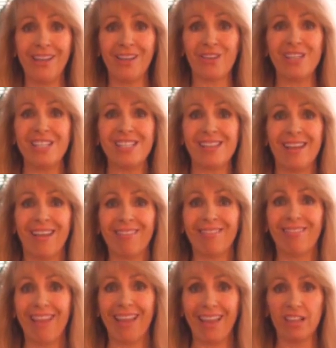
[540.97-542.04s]
Aries
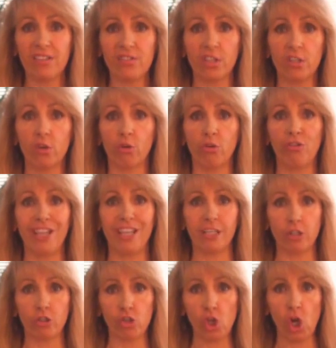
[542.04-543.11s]
lands in your
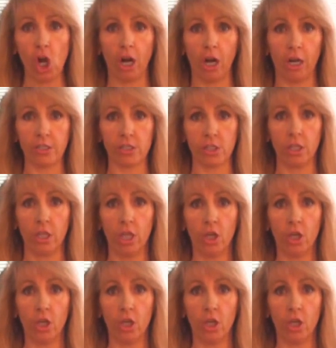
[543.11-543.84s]
natal chart.